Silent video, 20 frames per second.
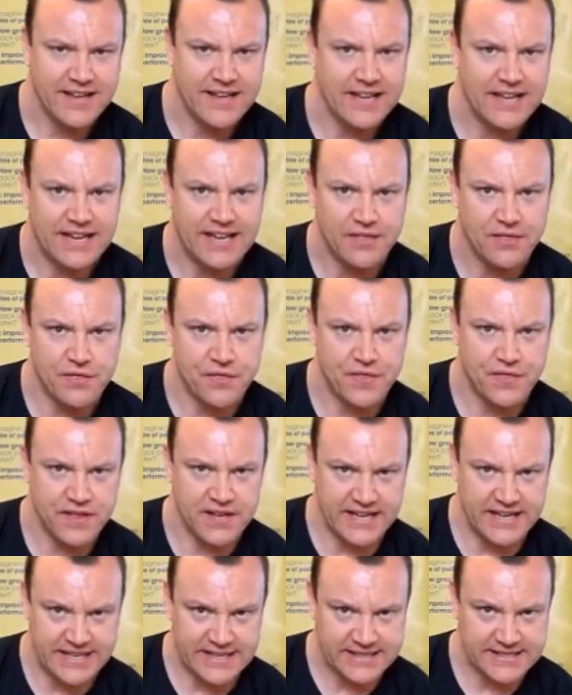
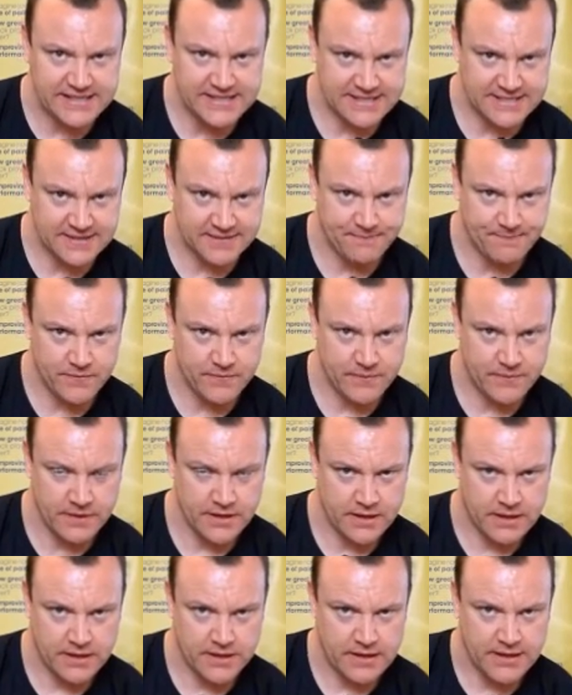these,
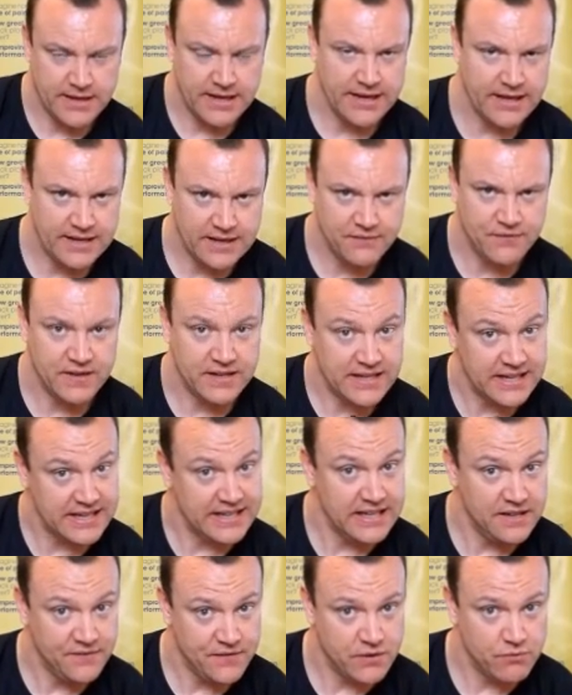if you're going to
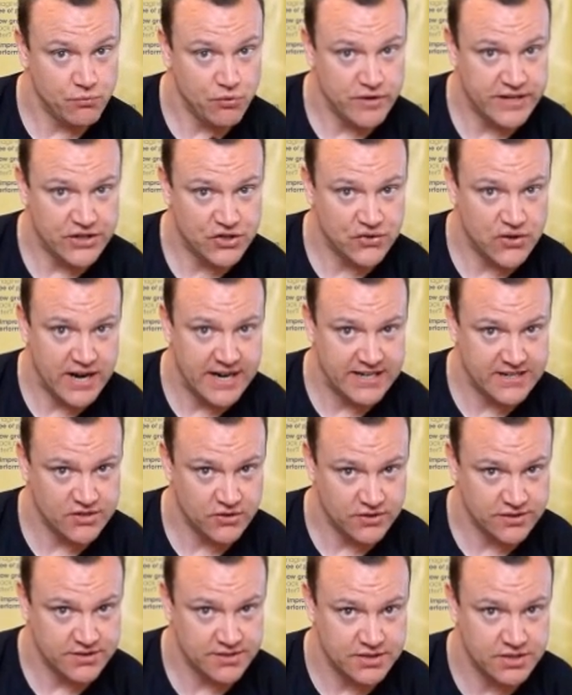leave your running trainers
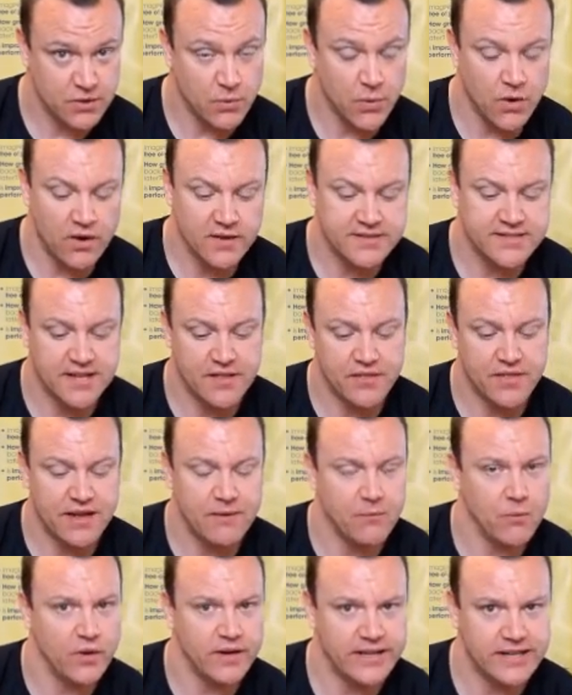on to squat,
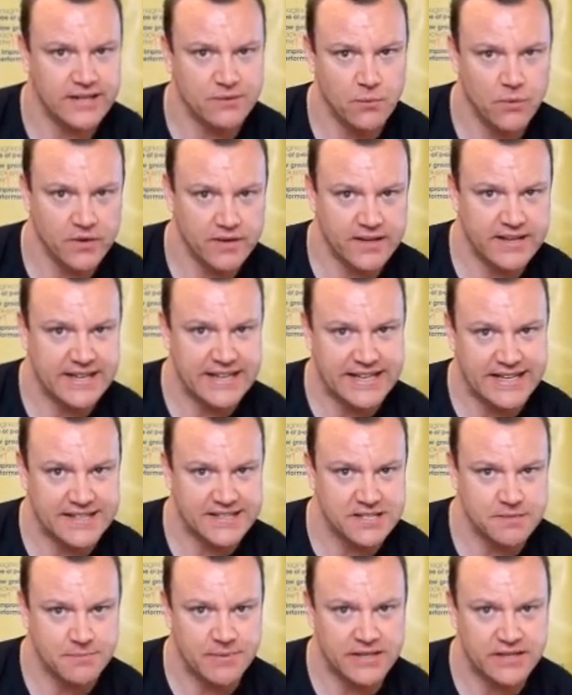then what you need
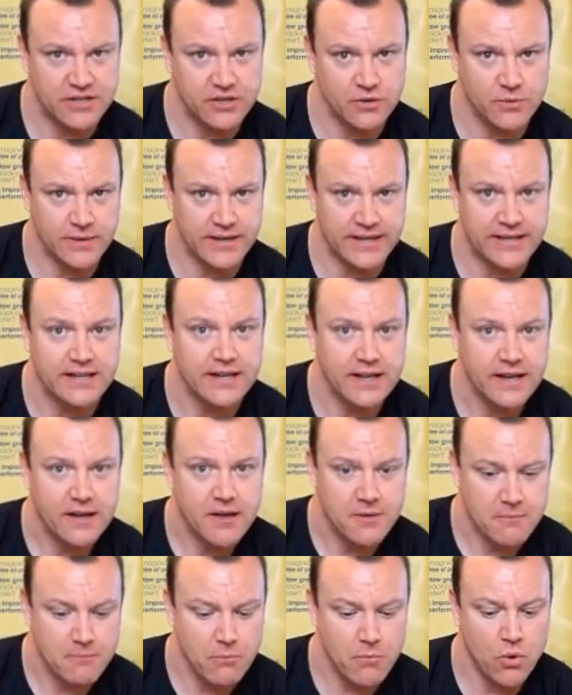to be doing
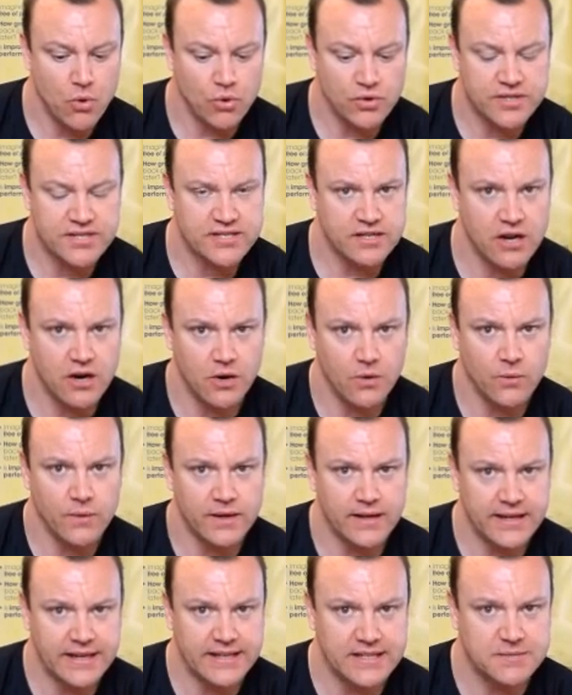more so
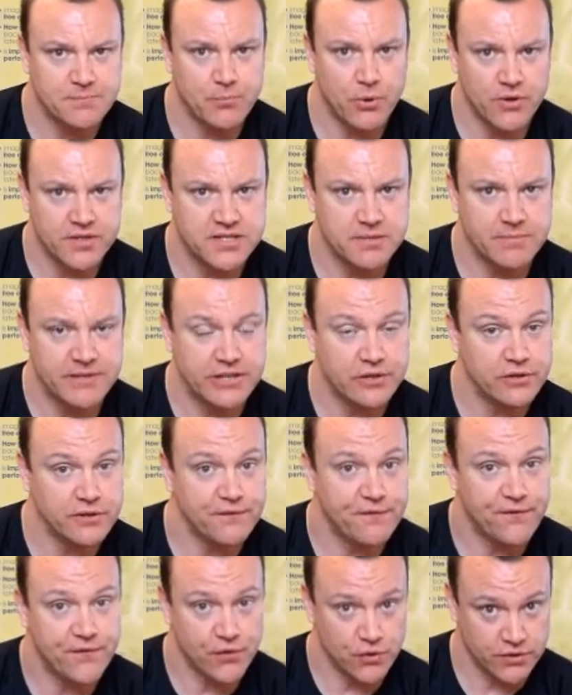is possibly doing
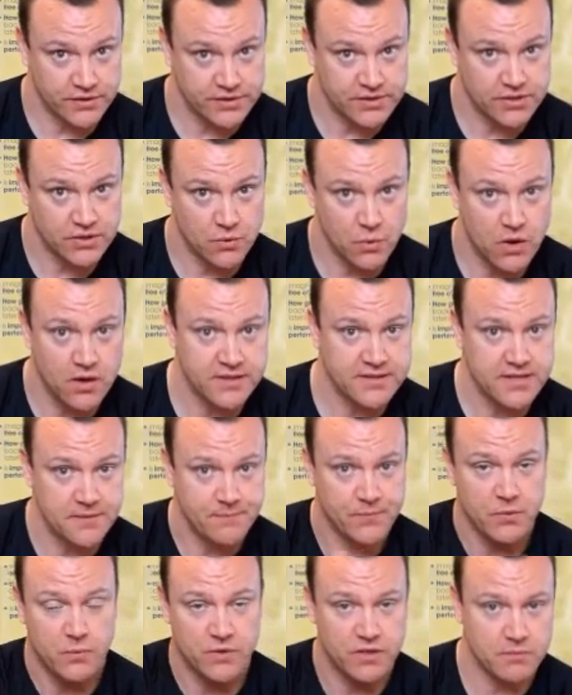a front squat
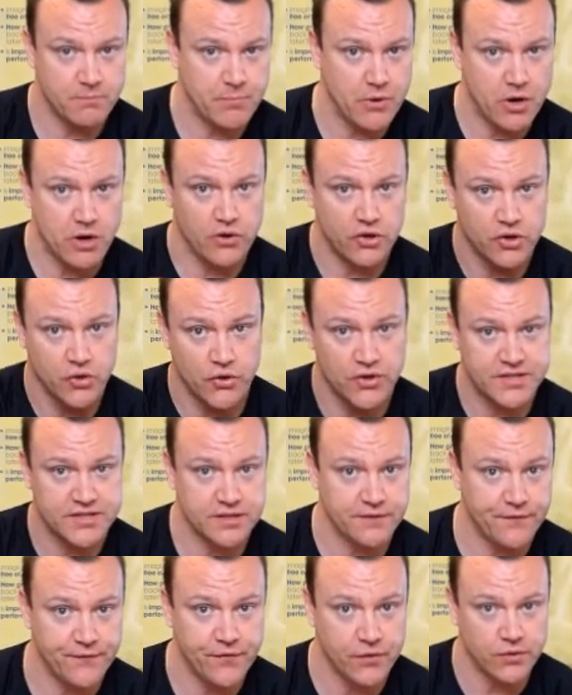with the bar across
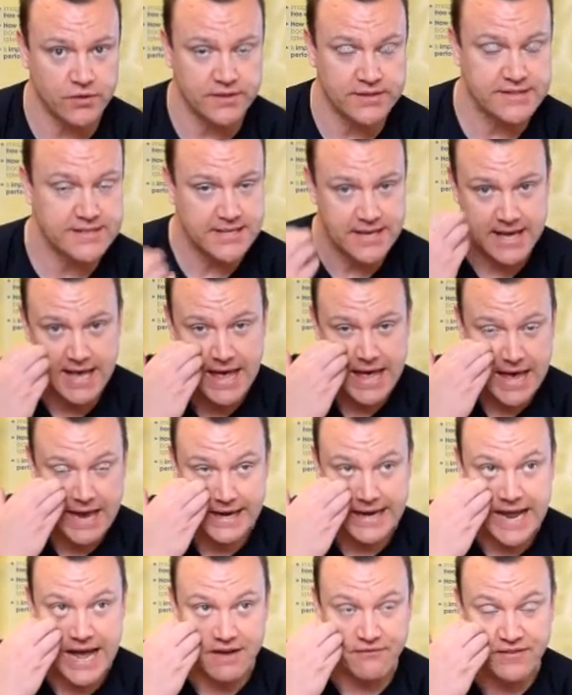the front
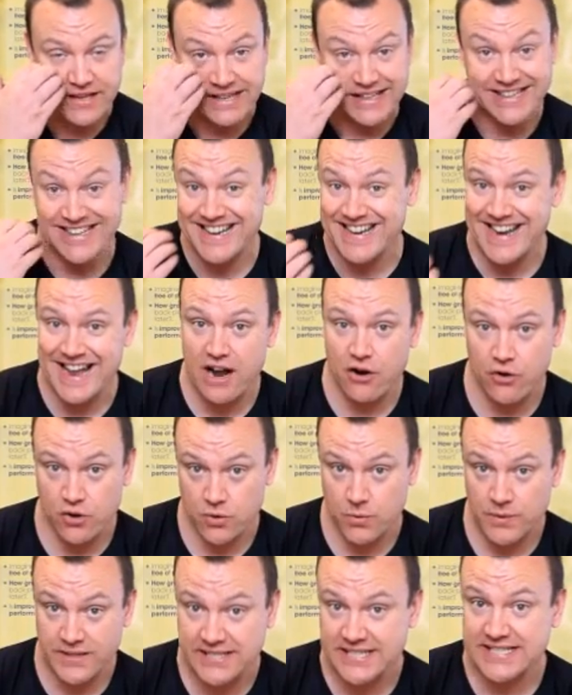and having a
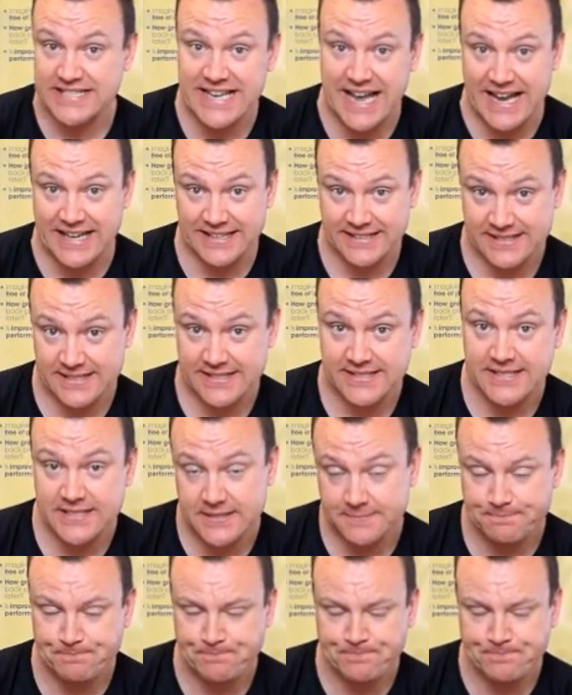narrower stance.